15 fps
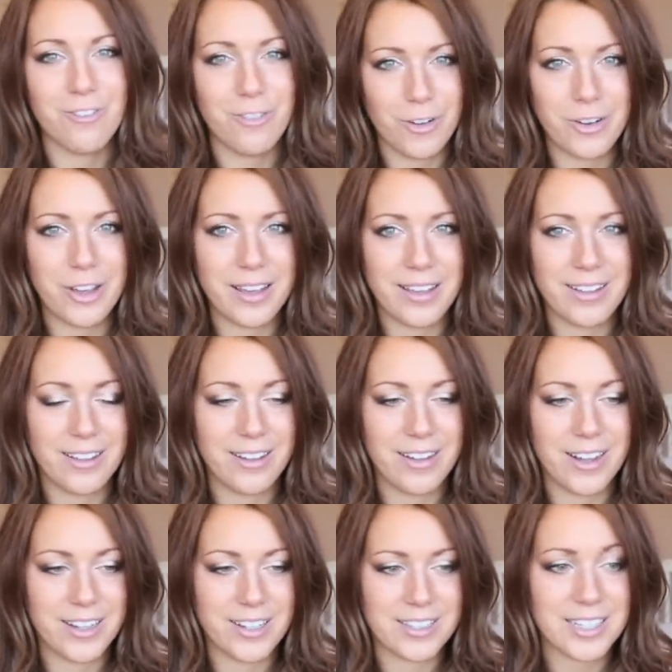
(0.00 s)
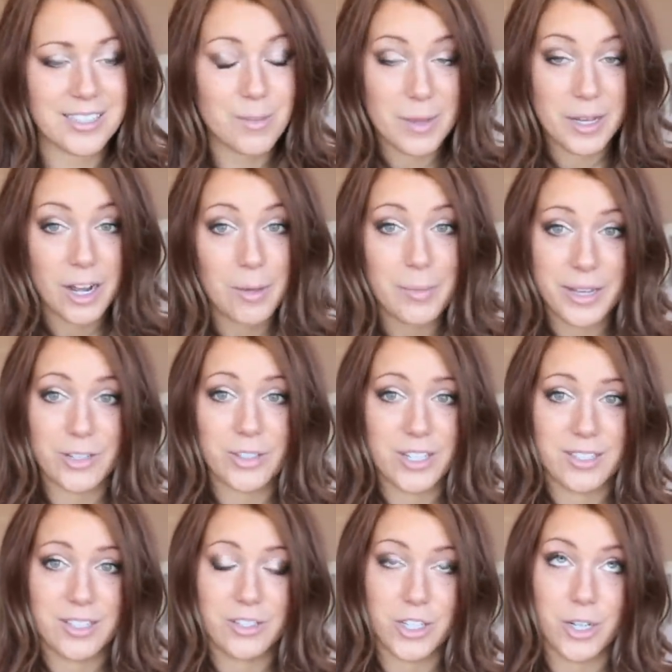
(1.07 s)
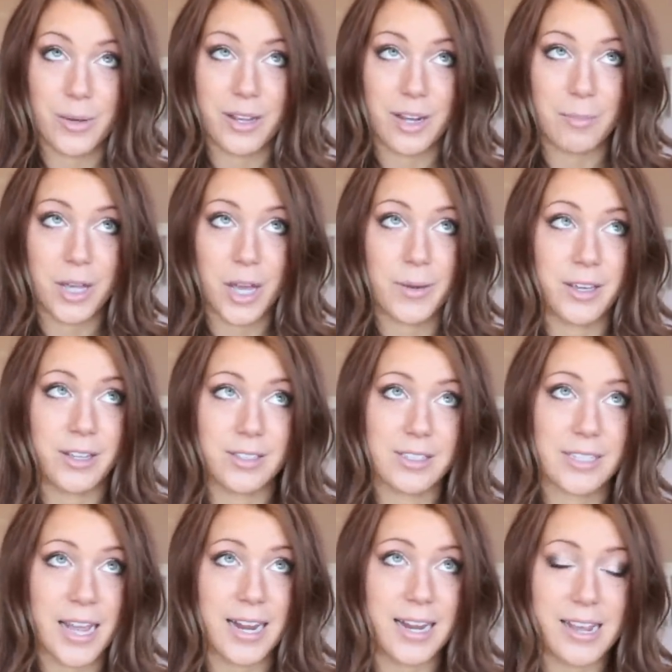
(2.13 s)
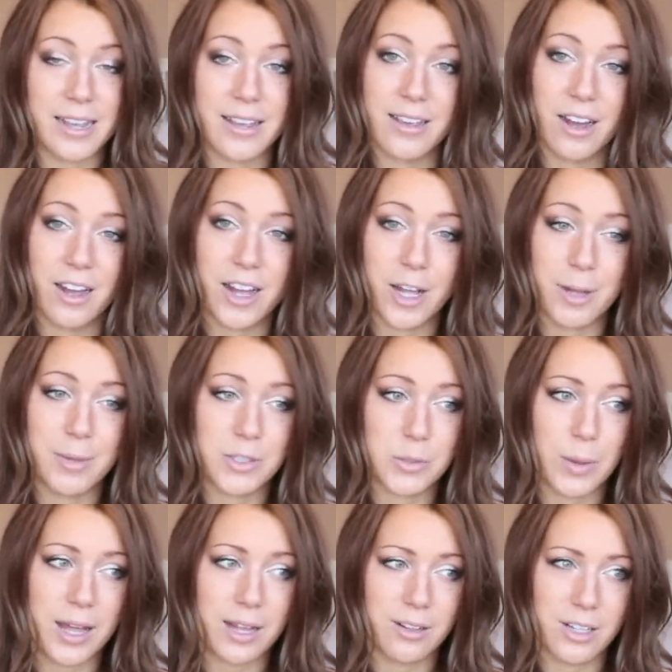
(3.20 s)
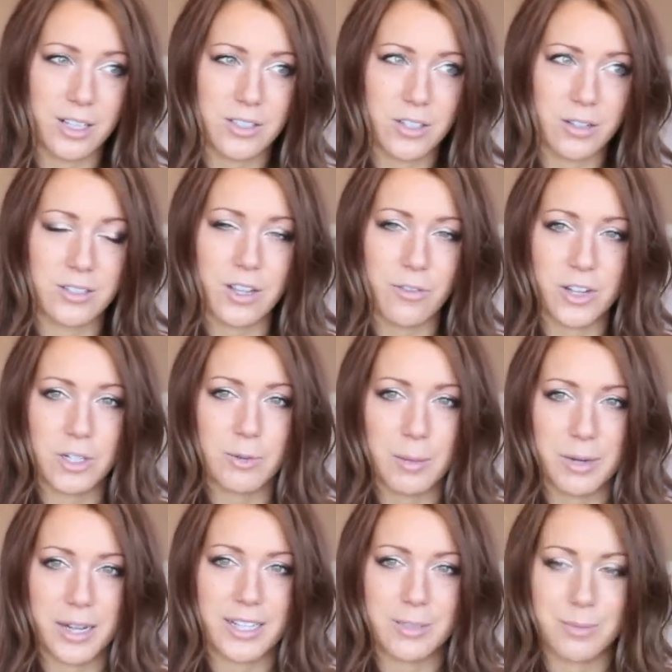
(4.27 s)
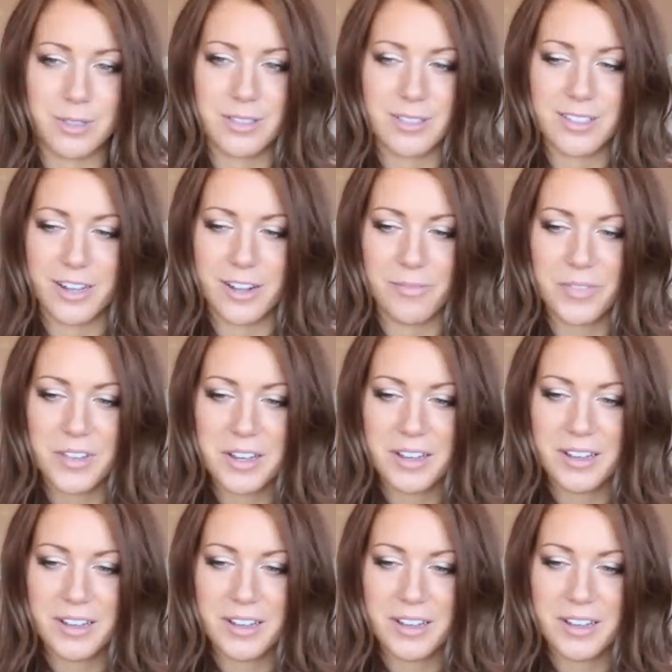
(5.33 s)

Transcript: vlogging because uh, that's something I'd be interested in doing I'm going sailing um, as well as soon as I finish my placement so